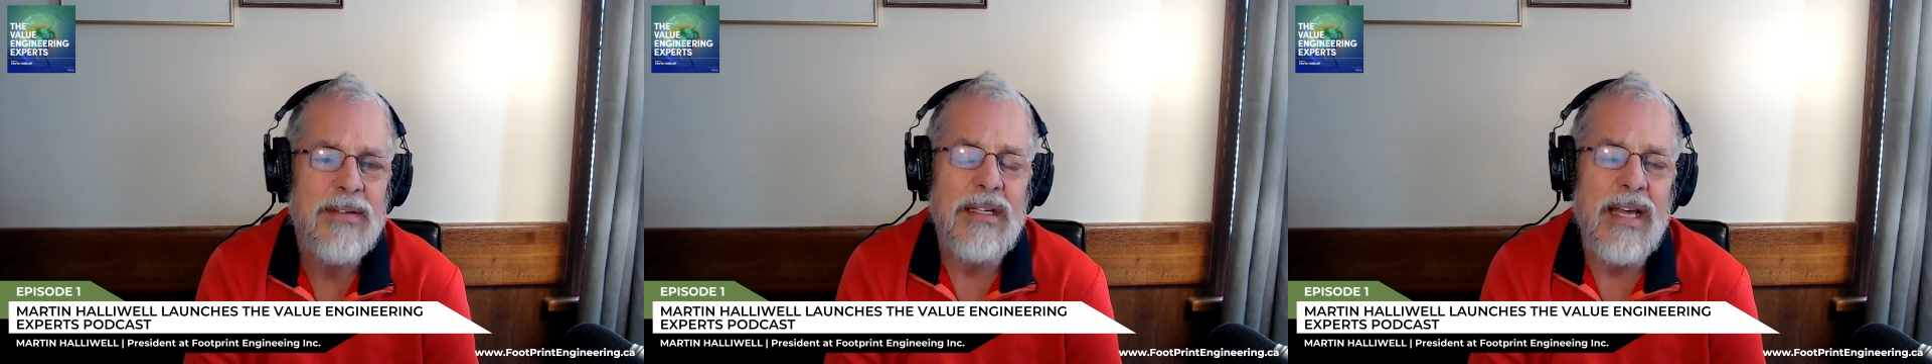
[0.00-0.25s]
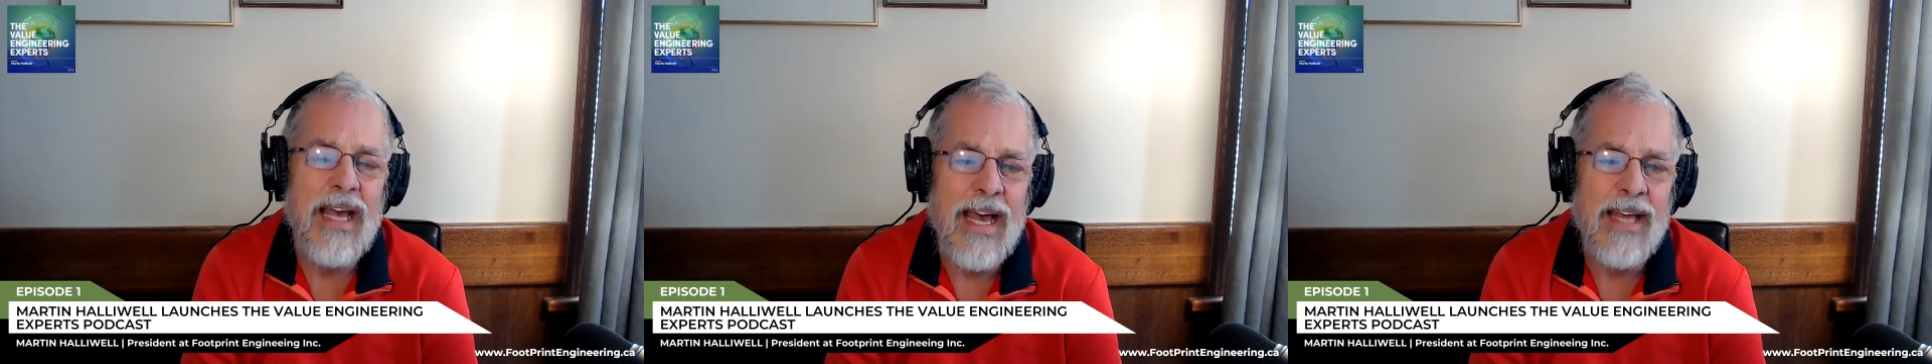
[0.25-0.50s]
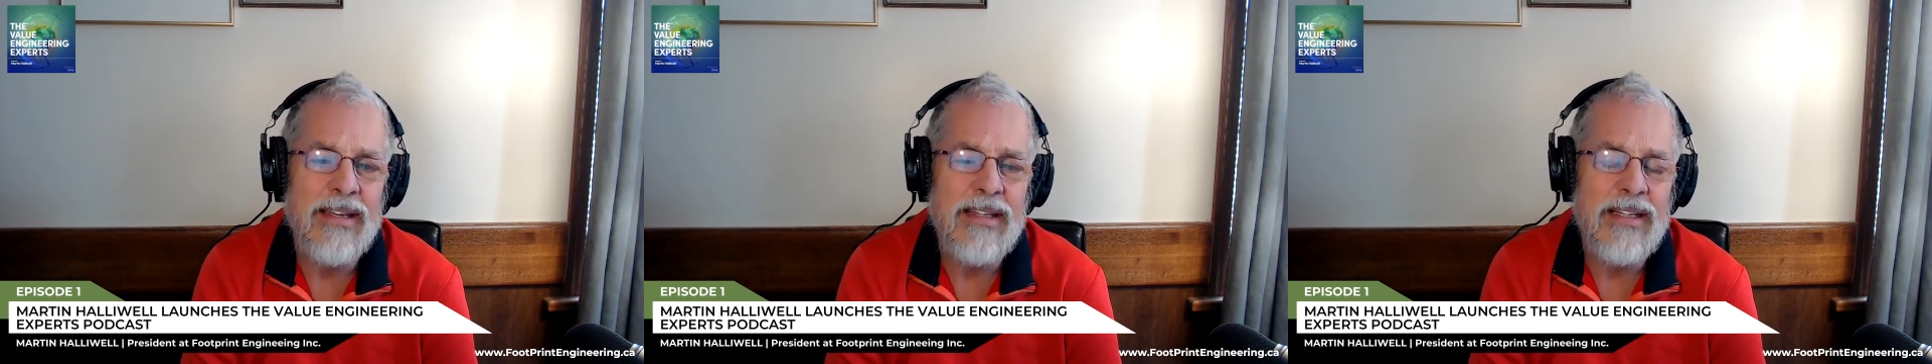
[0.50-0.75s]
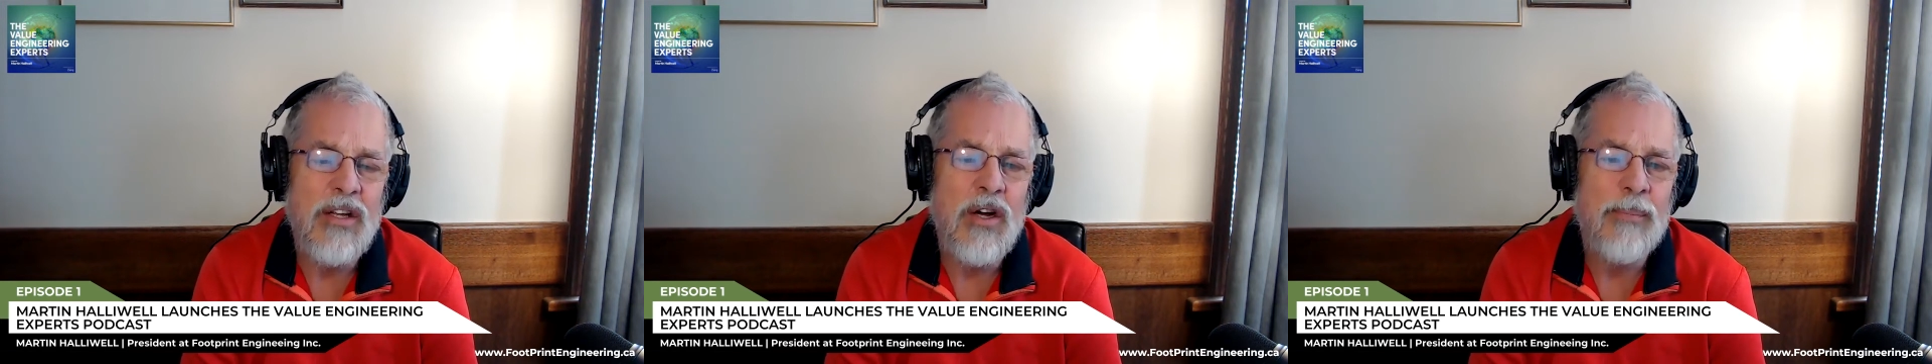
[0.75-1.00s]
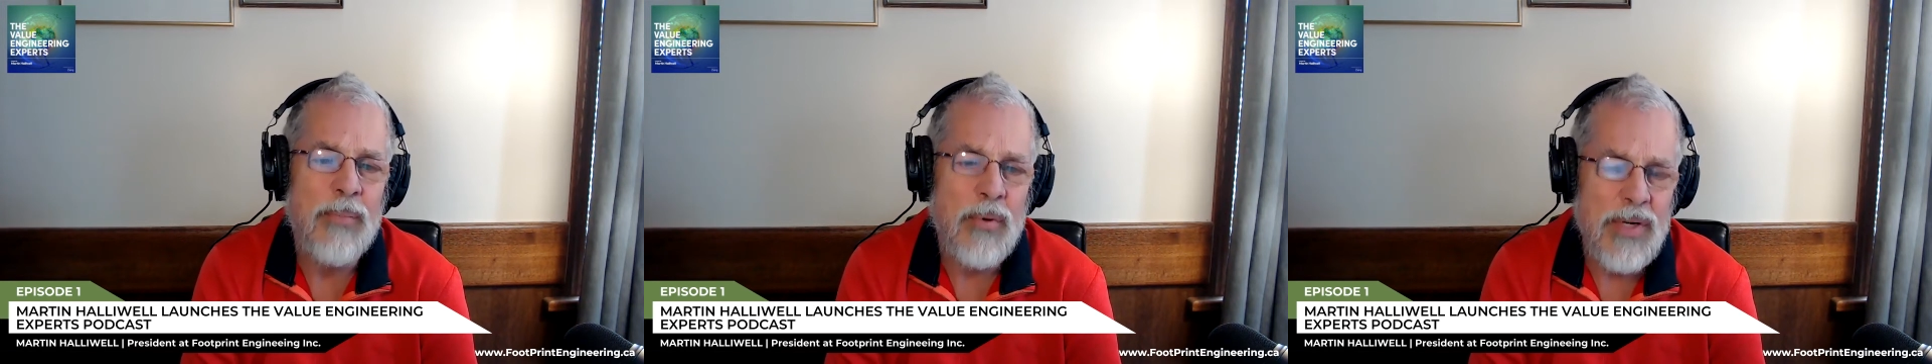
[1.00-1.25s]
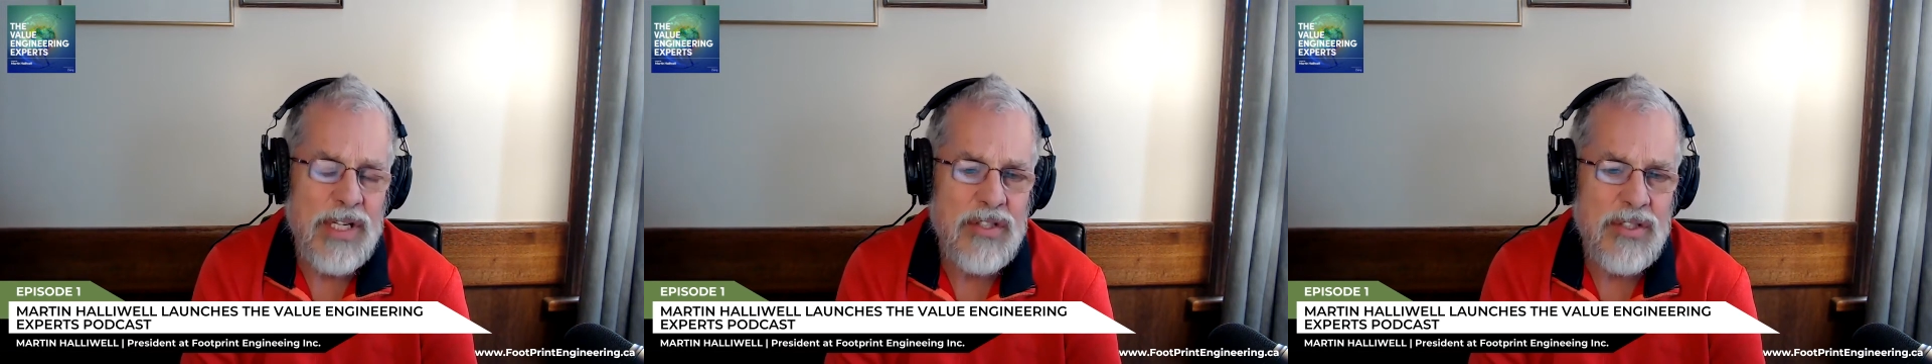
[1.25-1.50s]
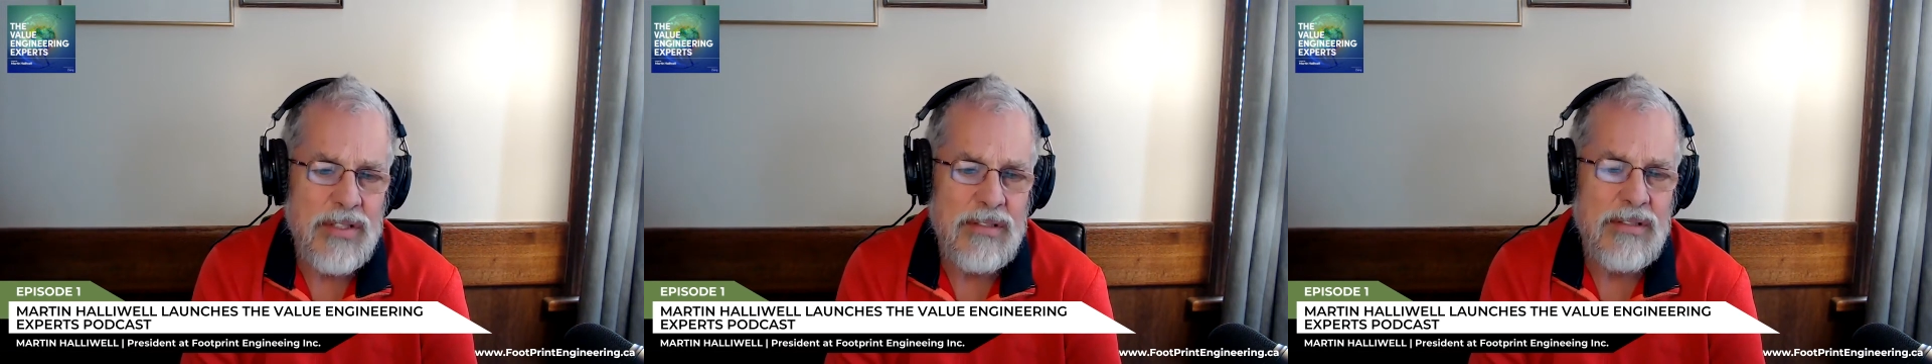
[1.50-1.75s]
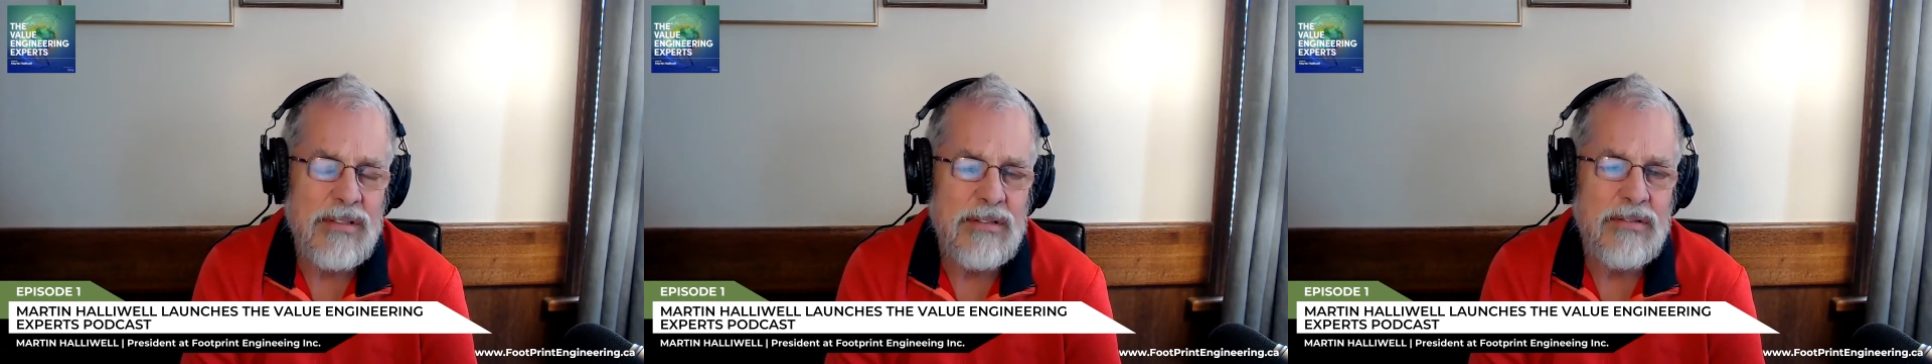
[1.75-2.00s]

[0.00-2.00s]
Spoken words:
had in operations,